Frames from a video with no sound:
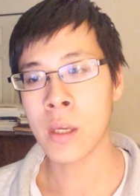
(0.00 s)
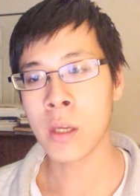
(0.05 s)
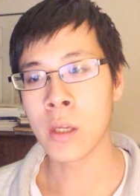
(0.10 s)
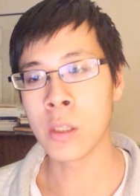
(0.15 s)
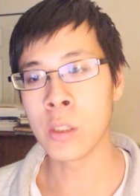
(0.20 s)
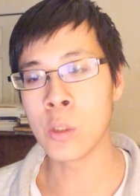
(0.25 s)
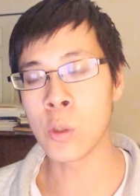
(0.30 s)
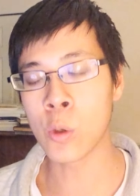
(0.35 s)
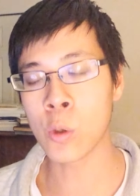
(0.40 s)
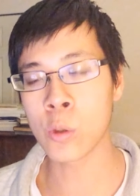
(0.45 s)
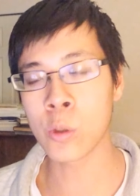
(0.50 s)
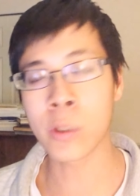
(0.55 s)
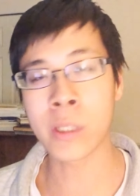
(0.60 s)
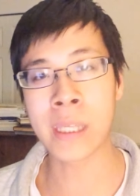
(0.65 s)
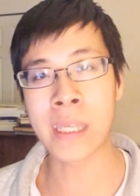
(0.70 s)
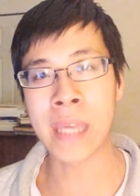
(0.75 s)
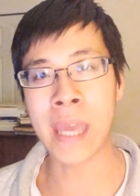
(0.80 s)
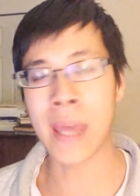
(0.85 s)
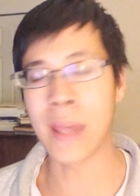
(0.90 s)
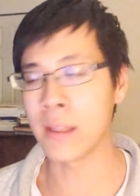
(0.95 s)
you're
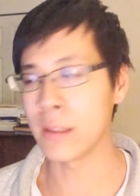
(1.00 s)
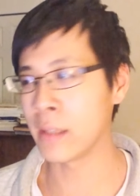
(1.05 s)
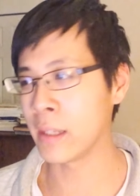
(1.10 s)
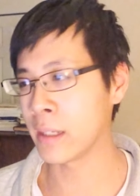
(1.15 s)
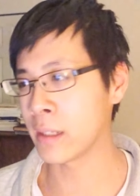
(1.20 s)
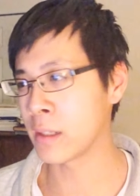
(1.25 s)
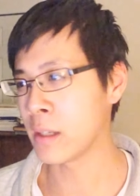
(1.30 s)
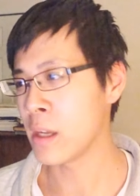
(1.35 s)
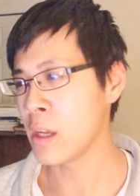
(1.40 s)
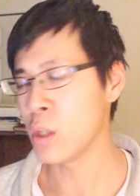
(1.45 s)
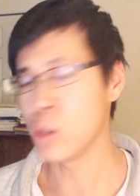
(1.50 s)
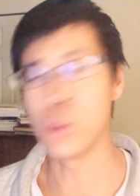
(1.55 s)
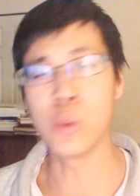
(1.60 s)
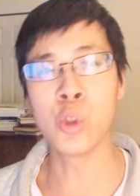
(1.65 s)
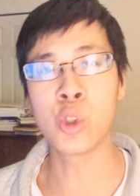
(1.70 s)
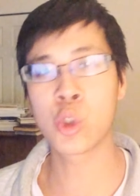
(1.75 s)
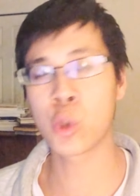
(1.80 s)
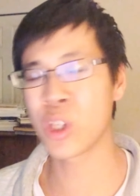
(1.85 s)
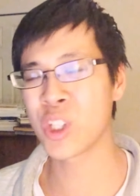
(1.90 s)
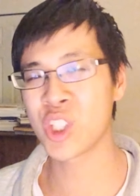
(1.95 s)
looking at like
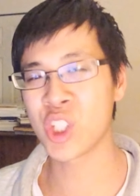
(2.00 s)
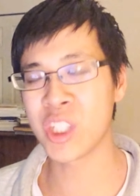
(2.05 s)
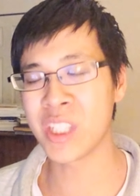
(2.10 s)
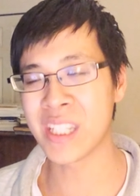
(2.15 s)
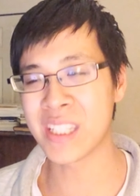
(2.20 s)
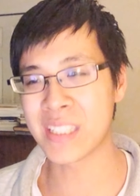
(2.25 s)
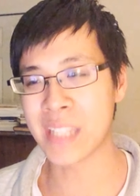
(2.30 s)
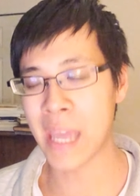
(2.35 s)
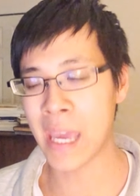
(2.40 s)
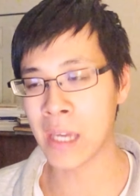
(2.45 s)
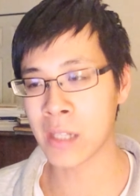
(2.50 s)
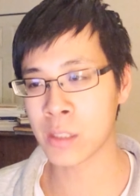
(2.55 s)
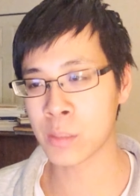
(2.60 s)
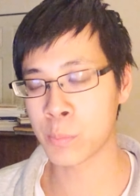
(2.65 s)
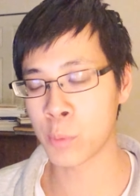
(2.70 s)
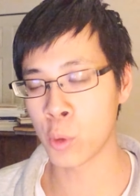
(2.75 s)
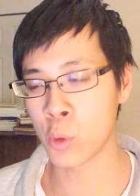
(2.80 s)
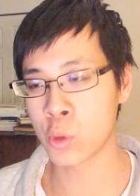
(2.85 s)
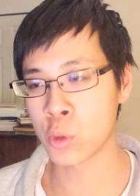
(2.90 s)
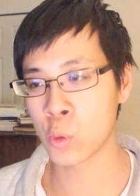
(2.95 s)
nutritionist
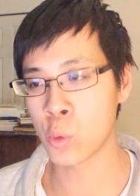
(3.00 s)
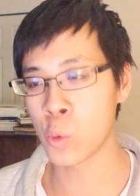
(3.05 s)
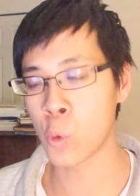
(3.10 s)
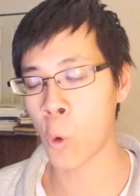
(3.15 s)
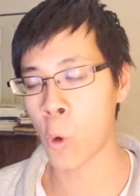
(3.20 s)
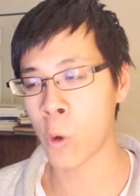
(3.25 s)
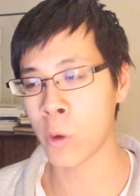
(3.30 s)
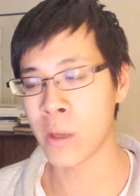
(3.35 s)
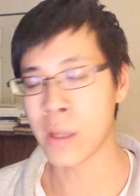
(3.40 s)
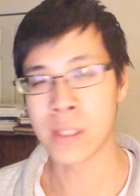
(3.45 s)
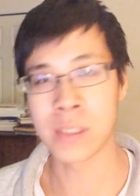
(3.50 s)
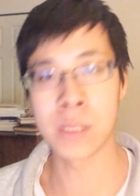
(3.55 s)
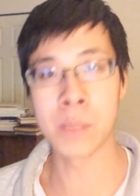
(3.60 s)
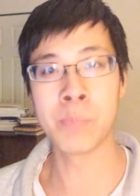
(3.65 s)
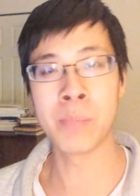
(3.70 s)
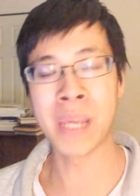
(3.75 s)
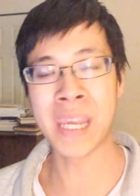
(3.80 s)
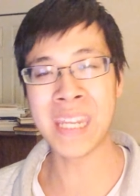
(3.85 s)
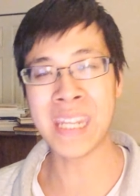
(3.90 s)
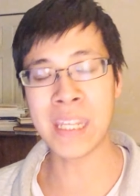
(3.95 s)
experts who are
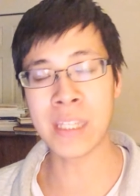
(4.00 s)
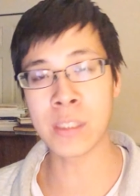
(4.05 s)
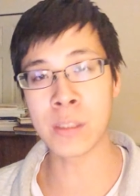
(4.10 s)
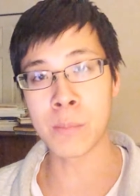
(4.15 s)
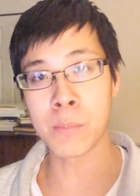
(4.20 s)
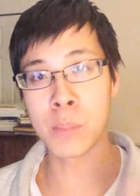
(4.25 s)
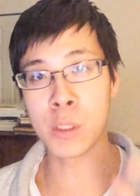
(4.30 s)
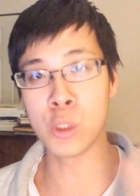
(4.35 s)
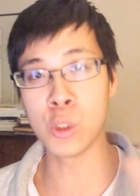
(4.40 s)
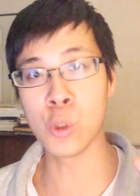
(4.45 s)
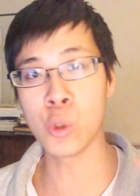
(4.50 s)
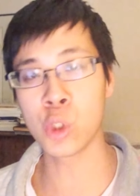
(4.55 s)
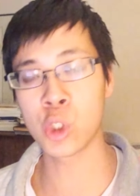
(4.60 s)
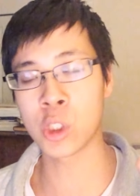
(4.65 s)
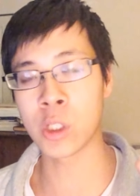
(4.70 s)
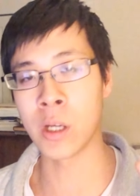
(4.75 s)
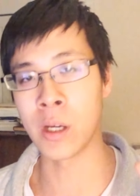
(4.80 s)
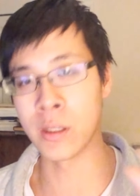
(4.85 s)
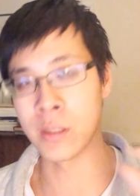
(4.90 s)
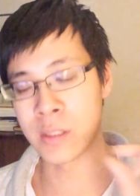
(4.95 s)
debating the
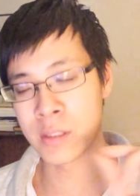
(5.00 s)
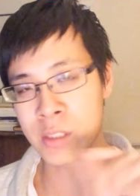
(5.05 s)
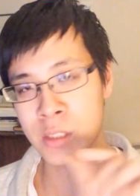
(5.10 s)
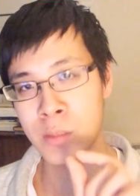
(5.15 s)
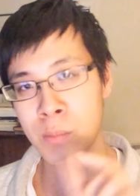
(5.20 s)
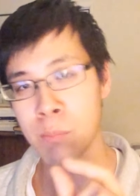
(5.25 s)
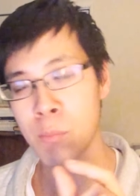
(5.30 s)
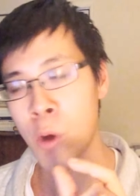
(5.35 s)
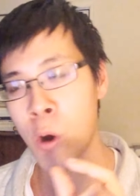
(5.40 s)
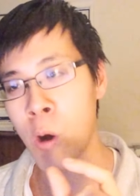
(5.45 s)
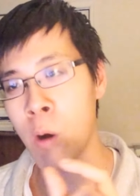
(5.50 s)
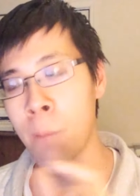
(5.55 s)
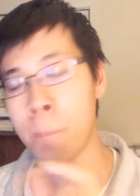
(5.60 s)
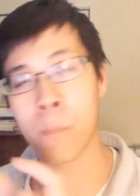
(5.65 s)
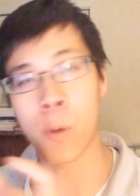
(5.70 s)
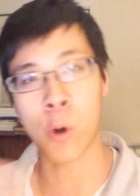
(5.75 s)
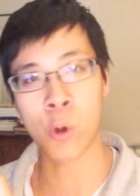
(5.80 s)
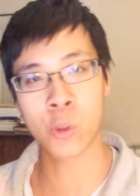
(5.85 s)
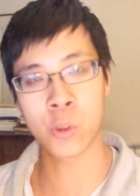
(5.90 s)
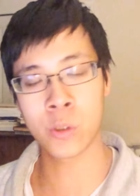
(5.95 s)
minutia, the small
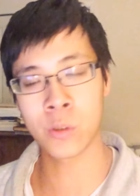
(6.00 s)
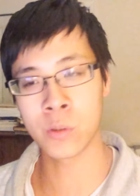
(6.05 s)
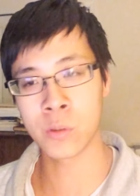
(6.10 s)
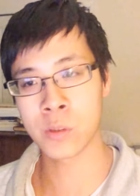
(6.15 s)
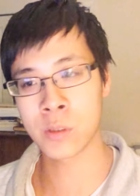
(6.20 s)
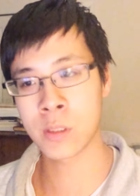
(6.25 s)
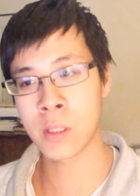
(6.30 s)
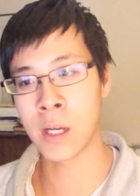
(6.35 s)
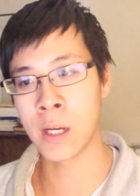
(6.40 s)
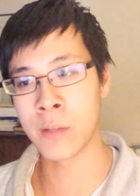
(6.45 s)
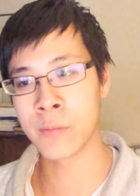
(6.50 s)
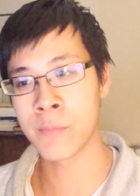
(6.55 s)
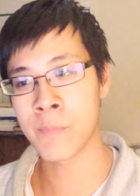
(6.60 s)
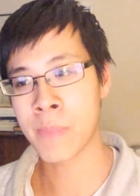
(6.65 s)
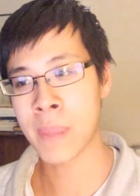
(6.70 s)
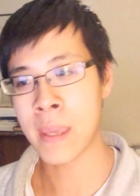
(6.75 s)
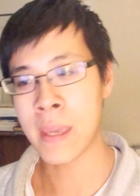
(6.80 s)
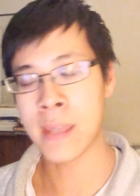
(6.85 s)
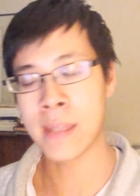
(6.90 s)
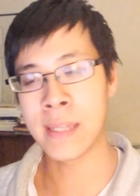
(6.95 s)
marginal stuff
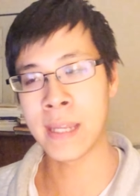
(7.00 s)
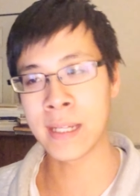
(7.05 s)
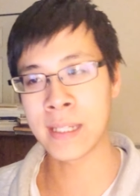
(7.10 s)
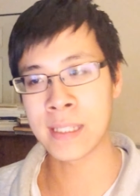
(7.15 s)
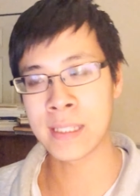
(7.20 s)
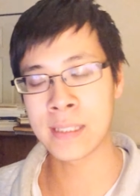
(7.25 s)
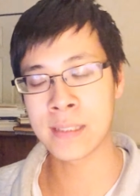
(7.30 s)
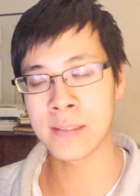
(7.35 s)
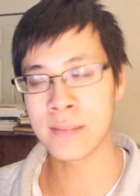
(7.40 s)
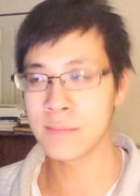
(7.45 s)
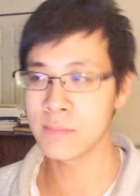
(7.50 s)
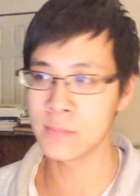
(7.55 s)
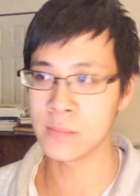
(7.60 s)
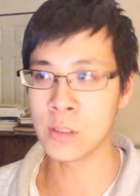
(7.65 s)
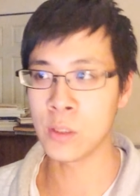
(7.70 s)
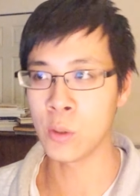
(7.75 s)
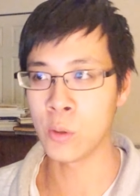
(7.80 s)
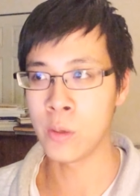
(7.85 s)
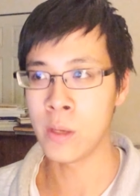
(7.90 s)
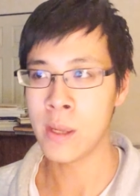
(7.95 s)
that
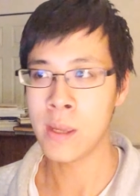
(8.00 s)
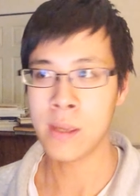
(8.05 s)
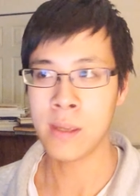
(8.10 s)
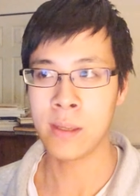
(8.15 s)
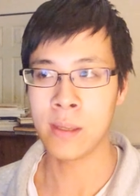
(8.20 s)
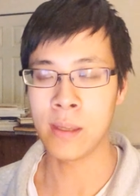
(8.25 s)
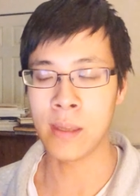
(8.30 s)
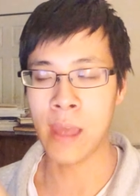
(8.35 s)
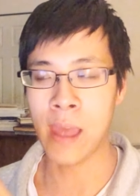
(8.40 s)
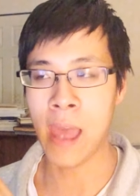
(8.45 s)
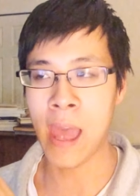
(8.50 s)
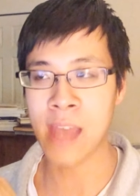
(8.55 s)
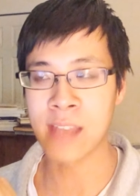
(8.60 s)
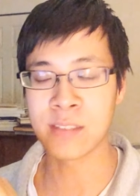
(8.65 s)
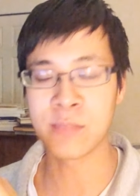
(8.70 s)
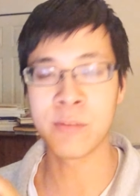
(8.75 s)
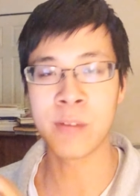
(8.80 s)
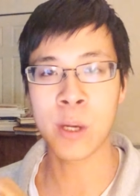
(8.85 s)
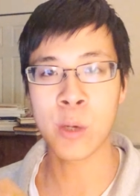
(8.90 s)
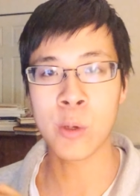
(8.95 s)
you know
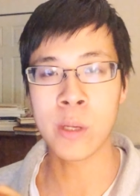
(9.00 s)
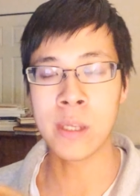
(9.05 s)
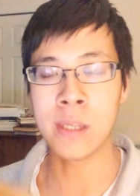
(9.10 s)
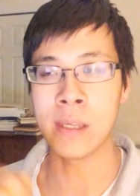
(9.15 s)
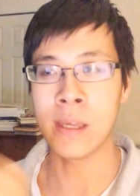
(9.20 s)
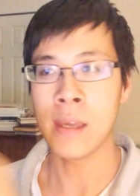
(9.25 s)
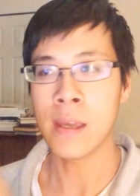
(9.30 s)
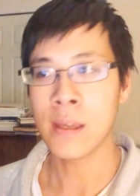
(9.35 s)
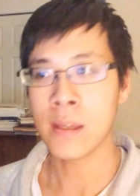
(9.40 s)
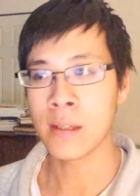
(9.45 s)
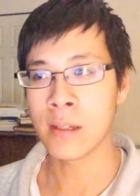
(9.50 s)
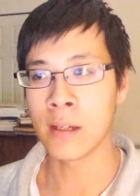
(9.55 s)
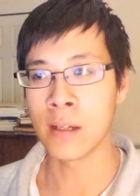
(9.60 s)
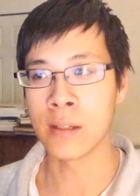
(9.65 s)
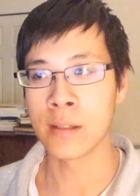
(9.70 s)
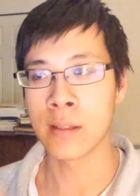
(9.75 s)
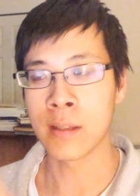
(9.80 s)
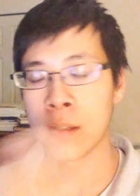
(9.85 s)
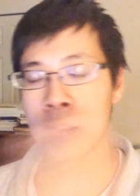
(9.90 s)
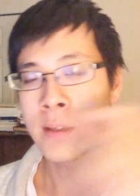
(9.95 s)
has very
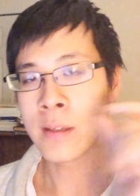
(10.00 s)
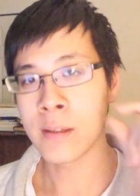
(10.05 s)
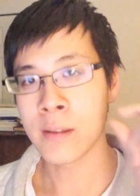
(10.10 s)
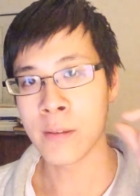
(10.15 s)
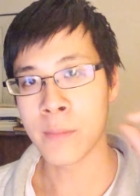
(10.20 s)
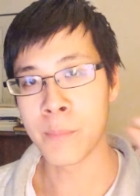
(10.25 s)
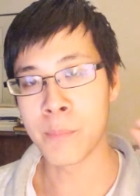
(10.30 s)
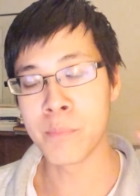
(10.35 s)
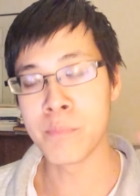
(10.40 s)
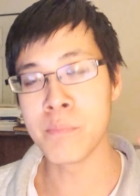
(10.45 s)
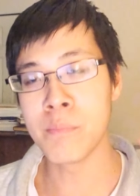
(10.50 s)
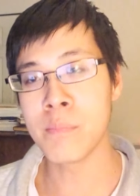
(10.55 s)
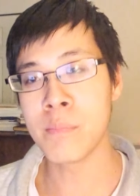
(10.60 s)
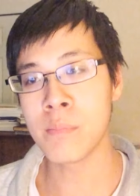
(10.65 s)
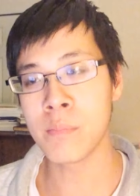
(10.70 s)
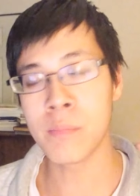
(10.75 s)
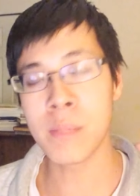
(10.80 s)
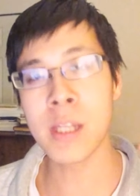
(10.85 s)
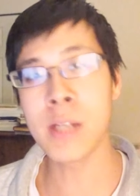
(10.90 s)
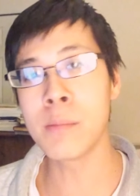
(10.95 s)
uh,
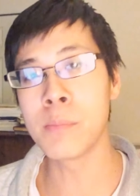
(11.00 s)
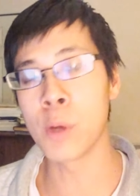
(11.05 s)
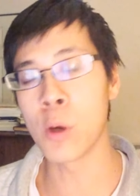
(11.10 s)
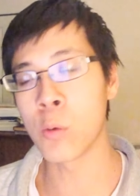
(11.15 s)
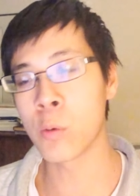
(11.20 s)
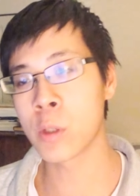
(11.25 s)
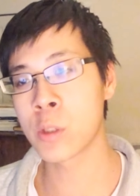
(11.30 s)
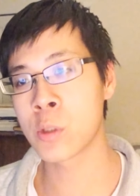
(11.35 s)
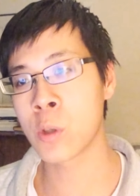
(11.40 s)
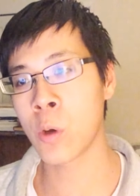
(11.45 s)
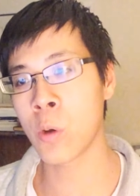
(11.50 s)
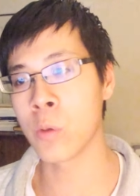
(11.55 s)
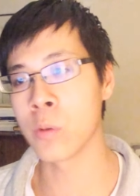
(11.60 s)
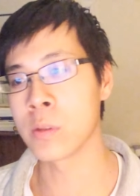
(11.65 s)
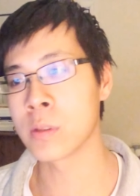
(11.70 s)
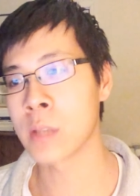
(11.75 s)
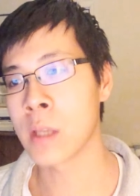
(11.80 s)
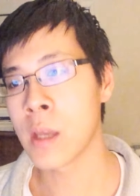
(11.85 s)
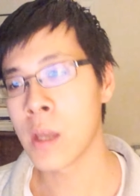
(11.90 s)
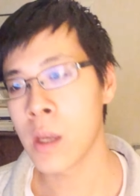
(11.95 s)
minimal
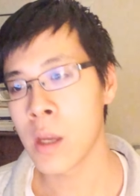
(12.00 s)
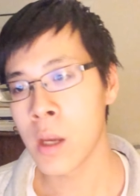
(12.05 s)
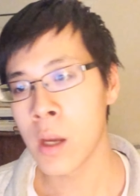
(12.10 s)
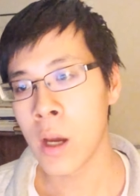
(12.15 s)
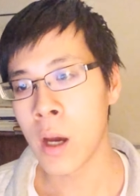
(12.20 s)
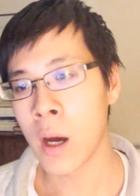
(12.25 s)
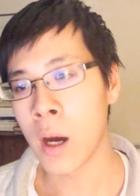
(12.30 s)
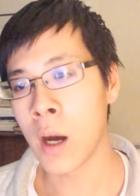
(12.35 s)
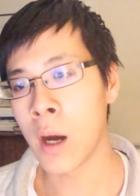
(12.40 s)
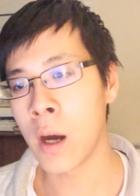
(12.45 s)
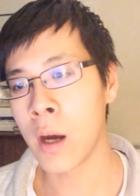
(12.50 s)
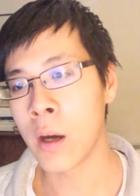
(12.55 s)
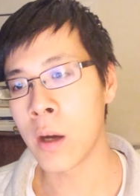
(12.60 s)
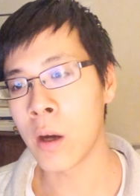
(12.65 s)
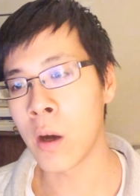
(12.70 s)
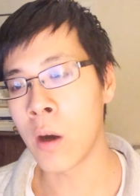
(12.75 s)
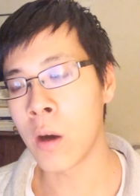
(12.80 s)
returns. Uh,